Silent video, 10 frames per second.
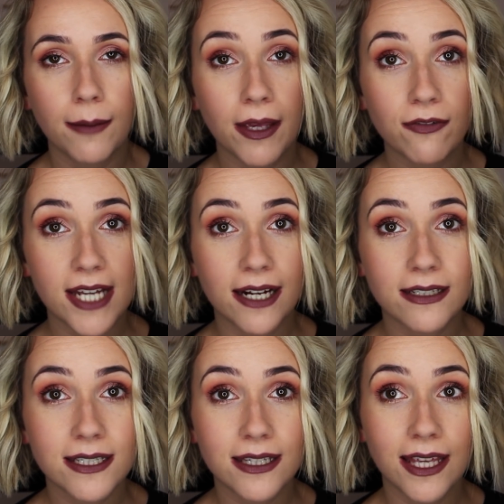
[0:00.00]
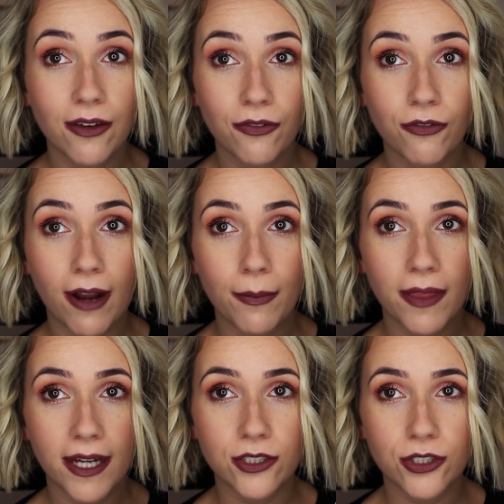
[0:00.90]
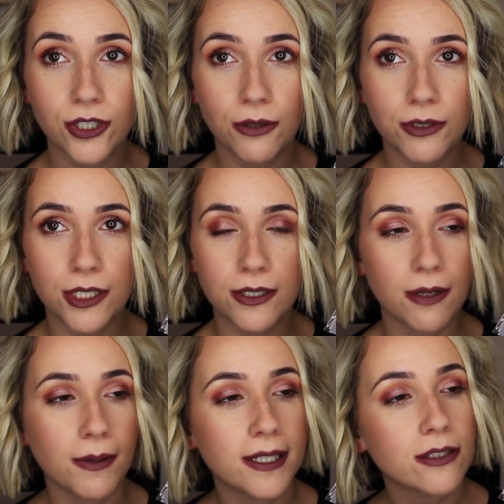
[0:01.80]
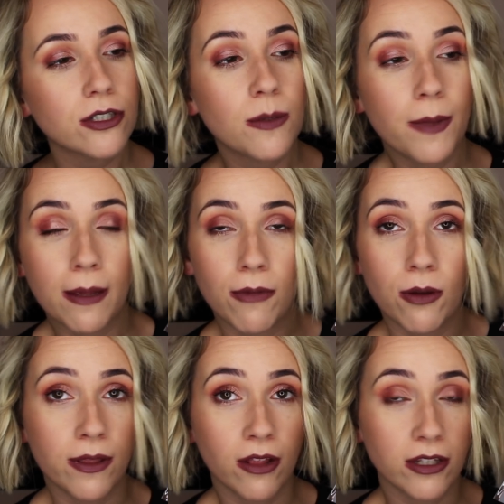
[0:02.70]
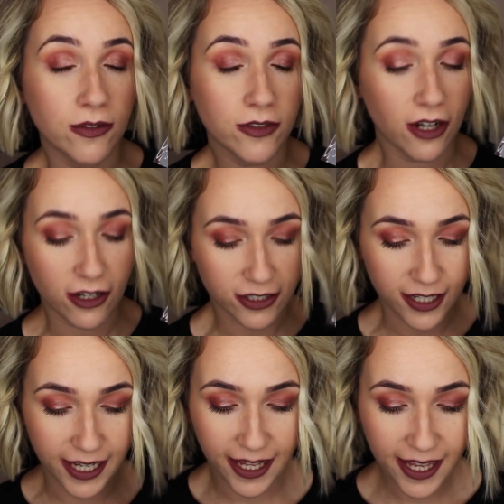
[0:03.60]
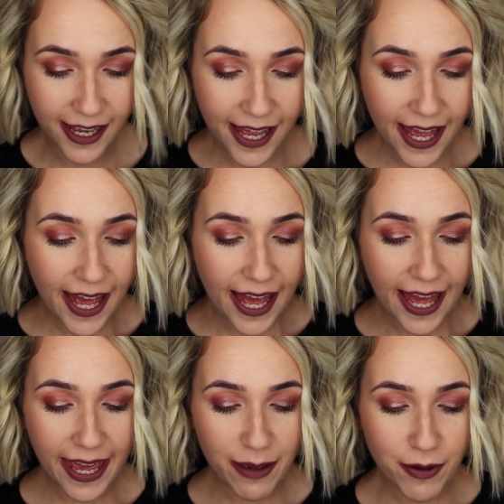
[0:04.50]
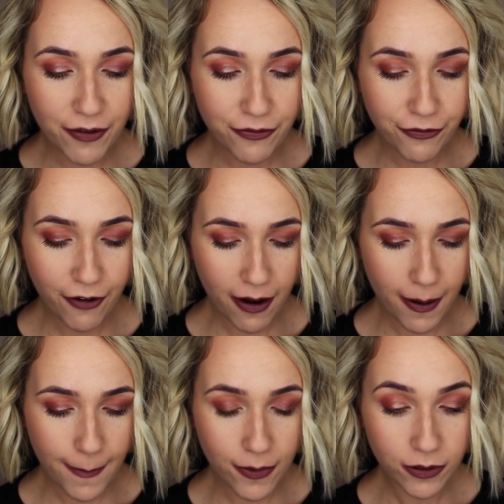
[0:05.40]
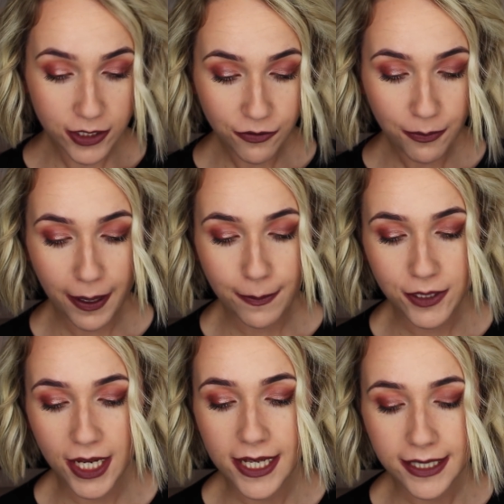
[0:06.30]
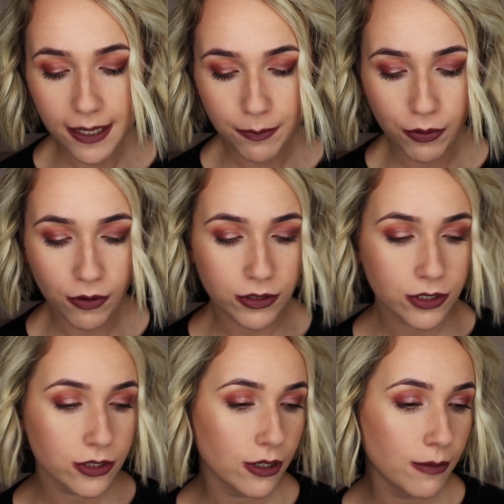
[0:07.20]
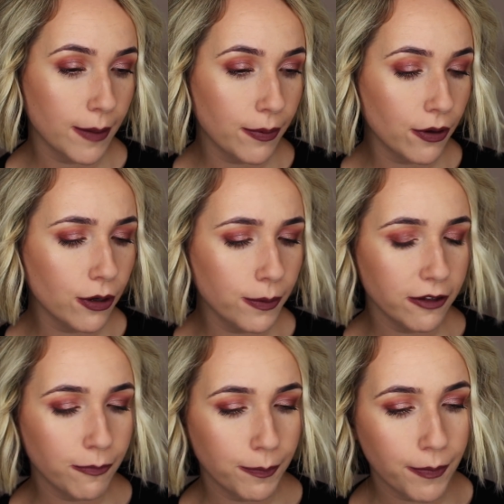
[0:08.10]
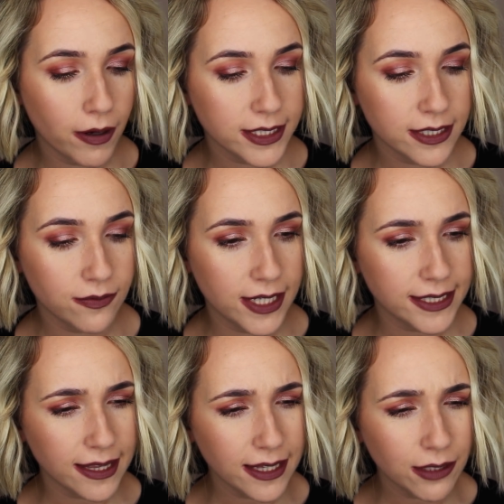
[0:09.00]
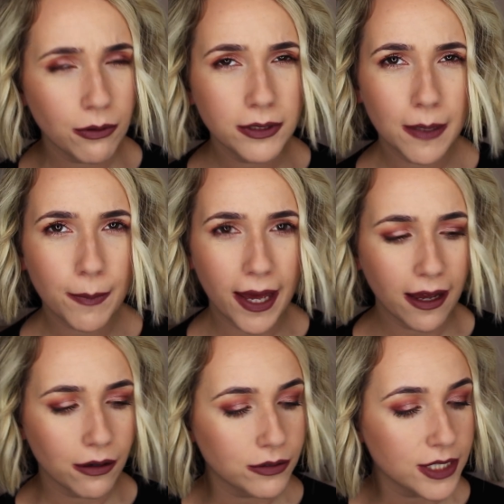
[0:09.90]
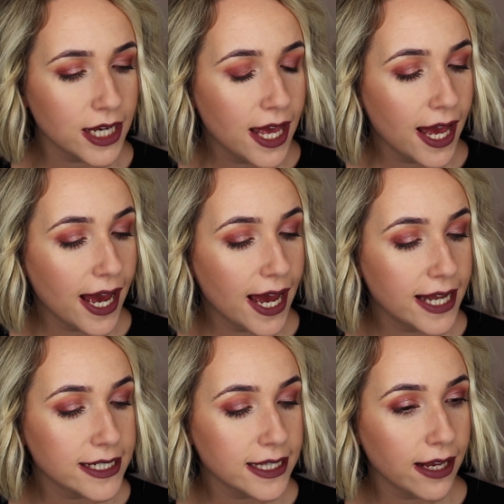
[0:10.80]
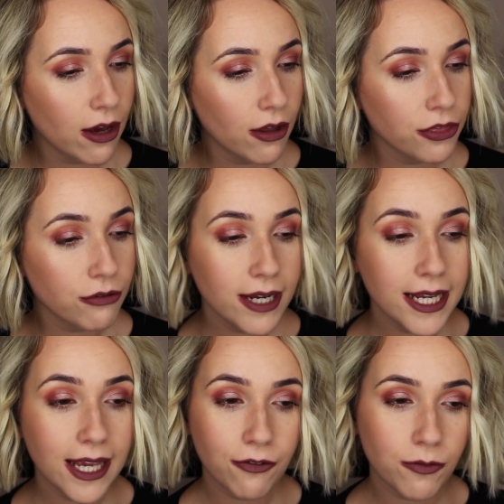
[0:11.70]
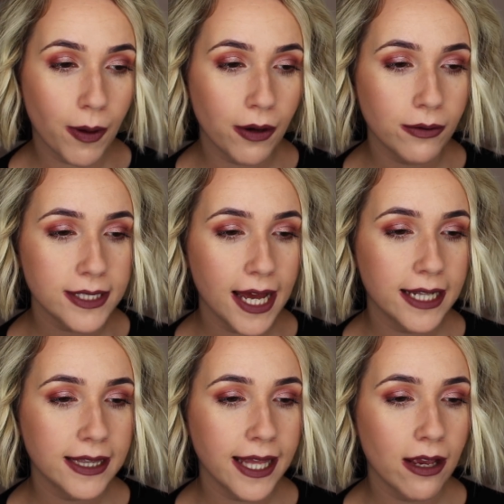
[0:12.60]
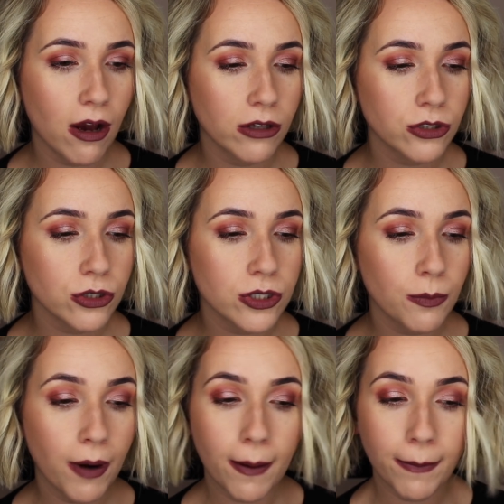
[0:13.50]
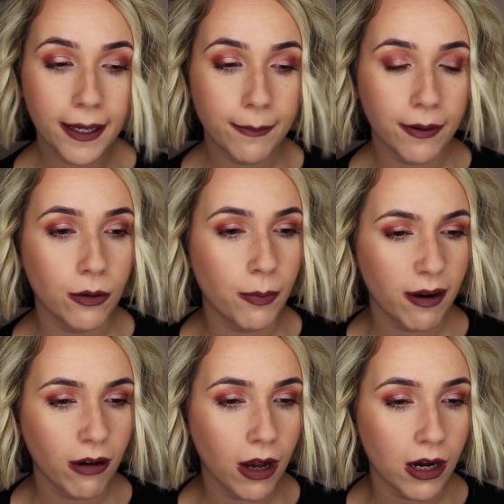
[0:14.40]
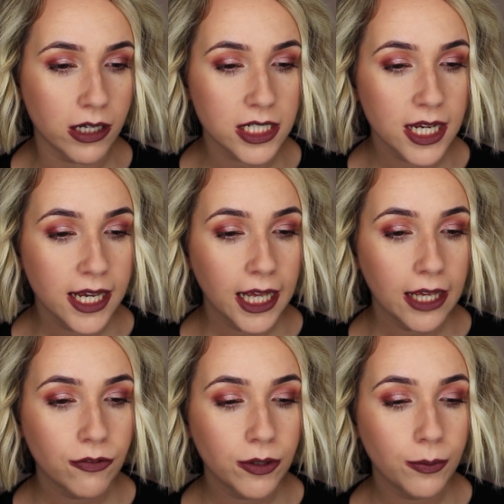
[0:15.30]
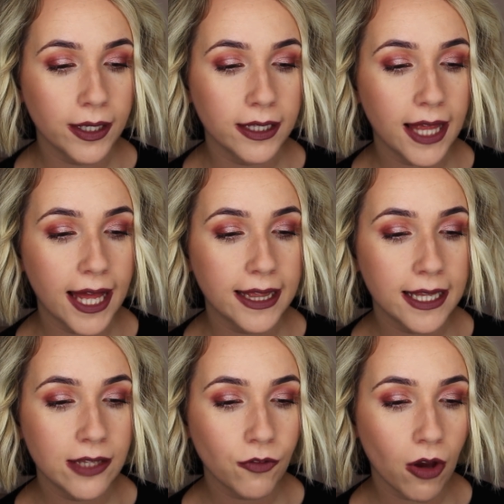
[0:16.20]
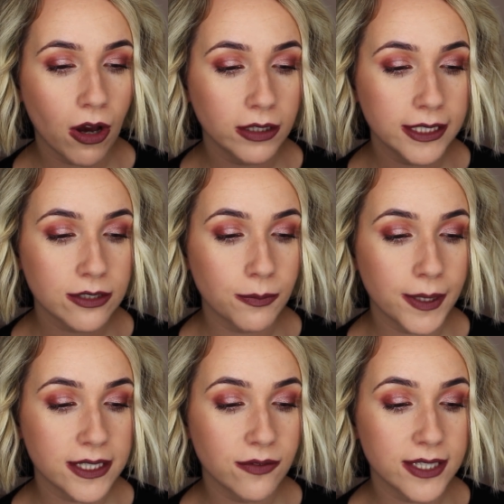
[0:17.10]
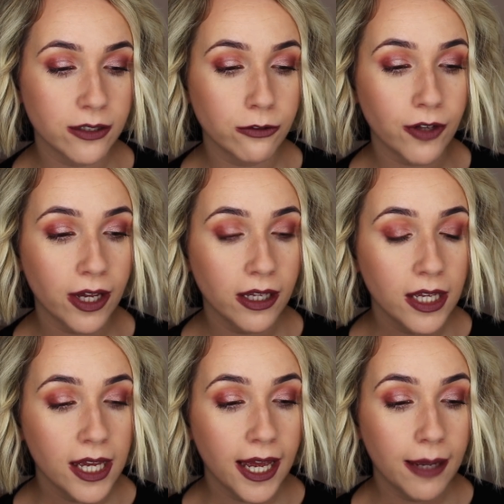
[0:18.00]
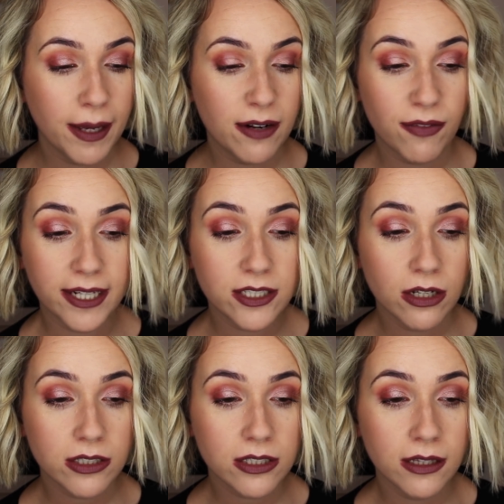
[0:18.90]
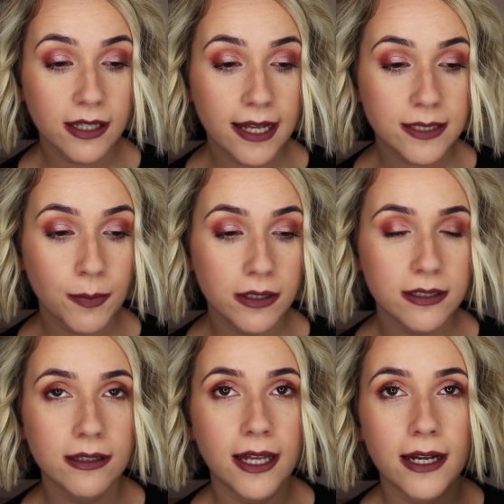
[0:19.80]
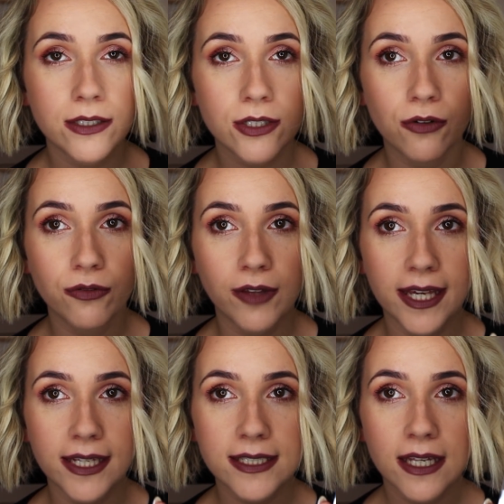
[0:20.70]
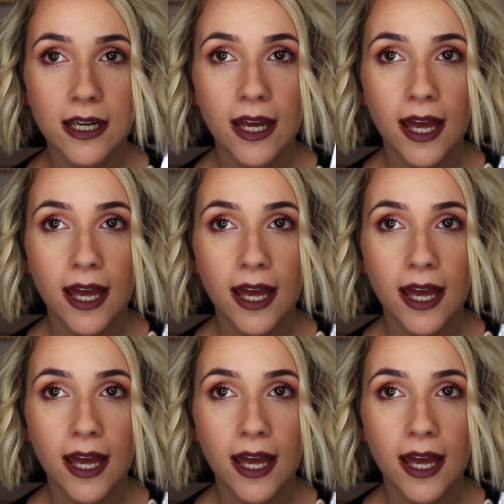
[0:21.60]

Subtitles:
gift tags to the gift wrap that I just showed you. So it's just a big moon with lots of stars on it. From Paper Chase, I bought a couple of boxes of these. I think they were only £1, and they are 3 gift bows, and they are just brown paper, or brown card, if you will, and then they've got little bits of silver and kind of like dots on there, spots on there, and snowflakes,